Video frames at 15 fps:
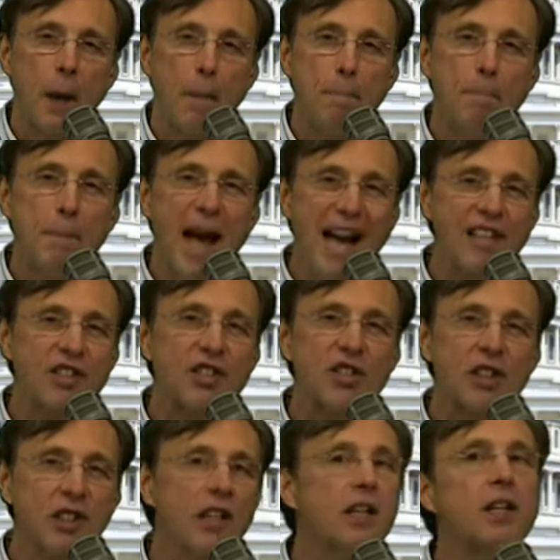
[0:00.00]
Max
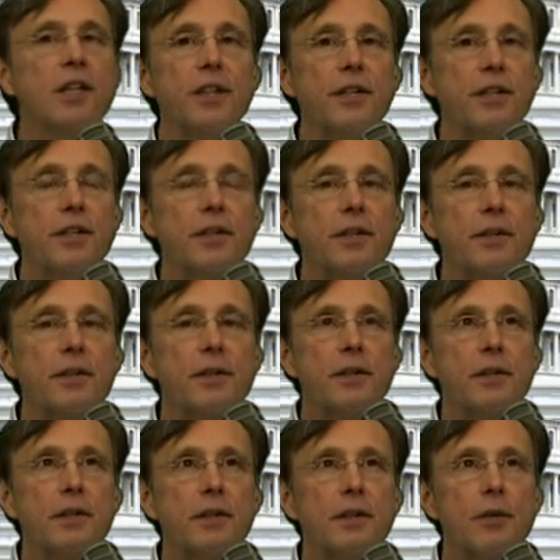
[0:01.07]
Cleland
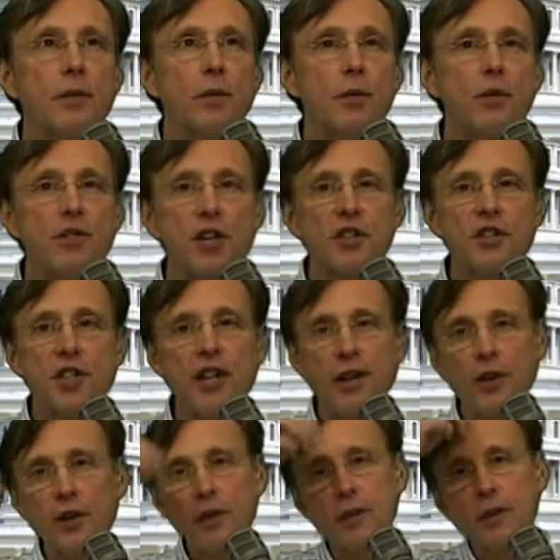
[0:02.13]
was our
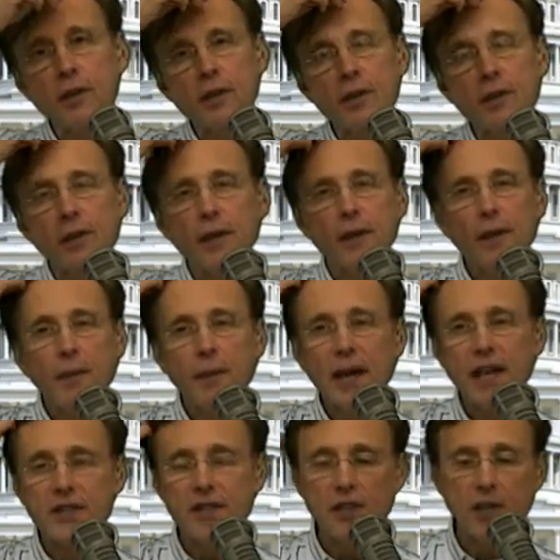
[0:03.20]
senator.
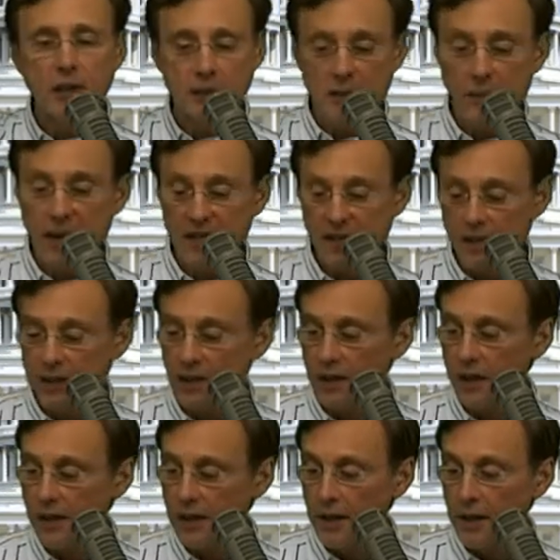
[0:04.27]
Max Cleland. Max
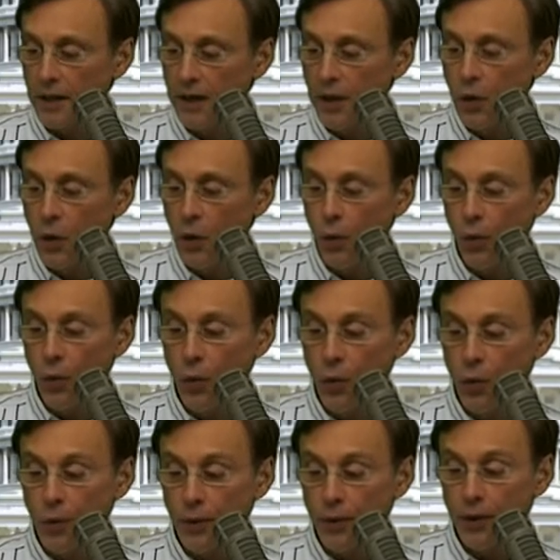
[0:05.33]
Cleland,
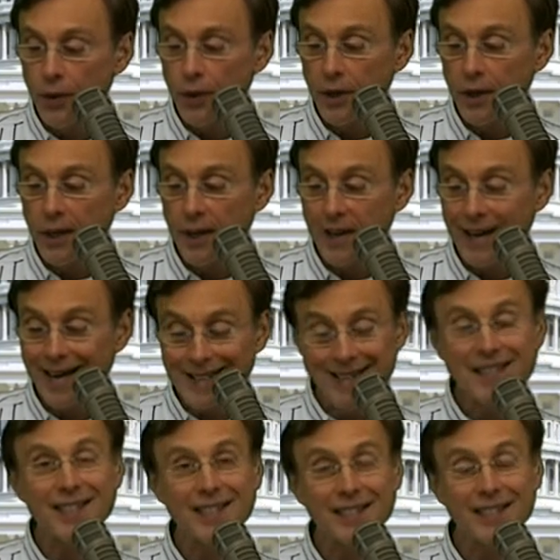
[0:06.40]
who in
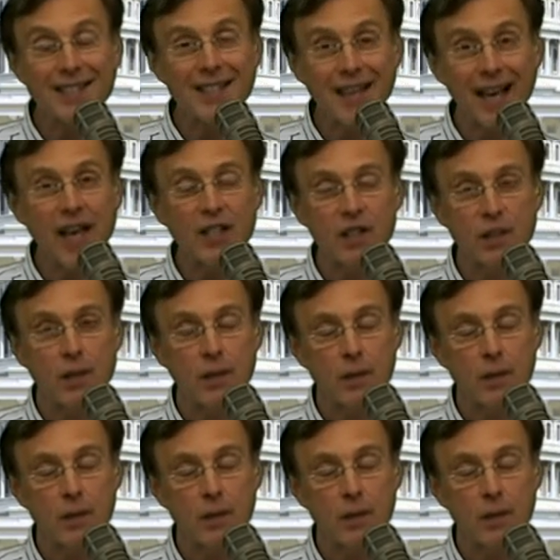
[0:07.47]
1968,